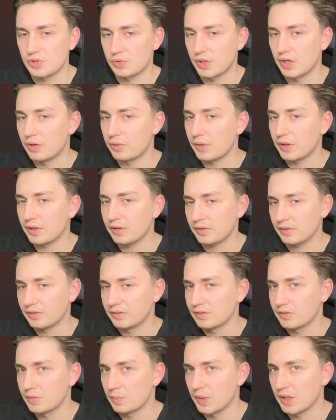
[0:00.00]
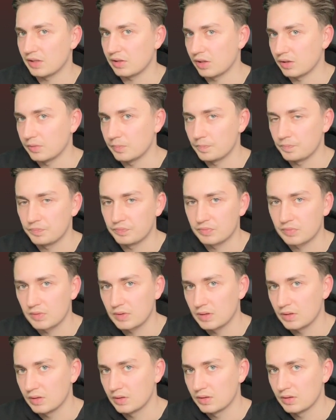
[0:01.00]
So here we are, the main line.
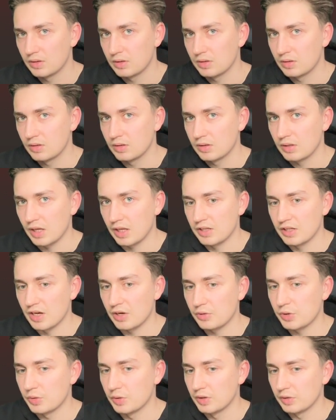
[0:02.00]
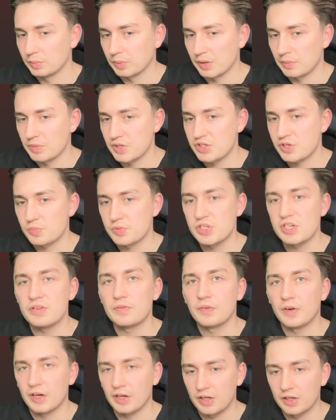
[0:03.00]
And now you will play bishop
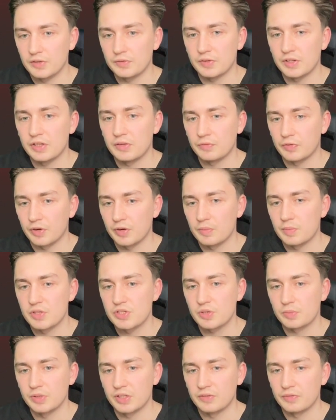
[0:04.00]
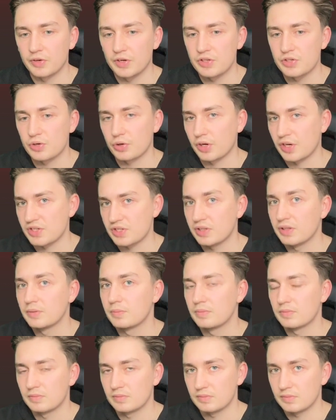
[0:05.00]
g5, e3, bishop d3, short
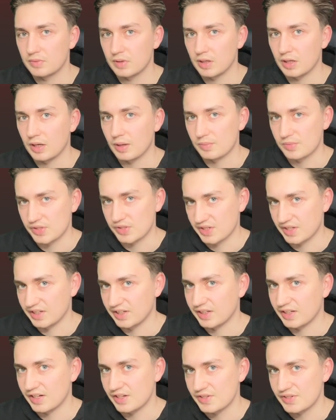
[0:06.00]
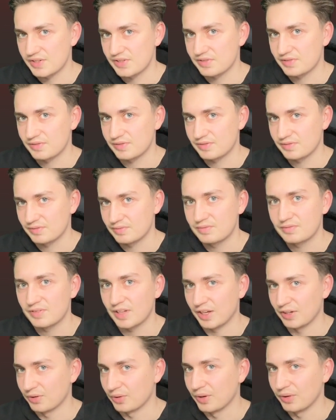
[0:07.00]
castle. I'm just kidding, guys.
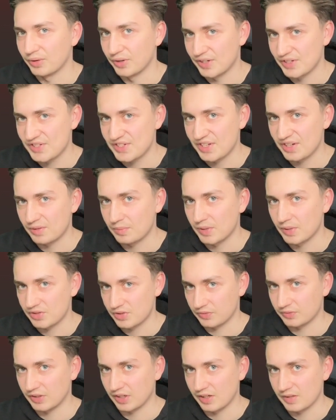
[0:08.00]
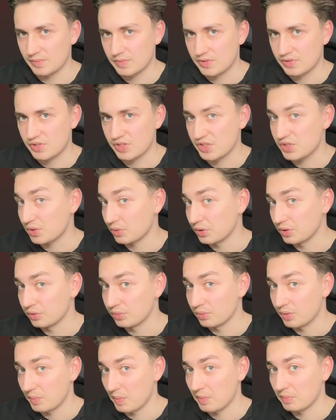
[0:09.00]
I know I already said it a bunch of times, just so
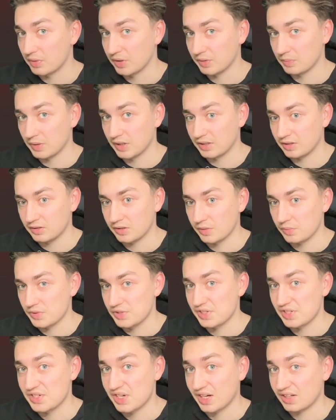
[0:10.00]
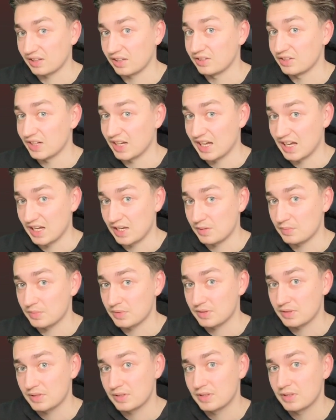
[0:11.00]
you remember it better. That was exactly the
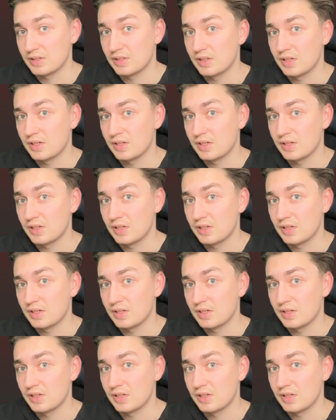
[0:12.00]
aim.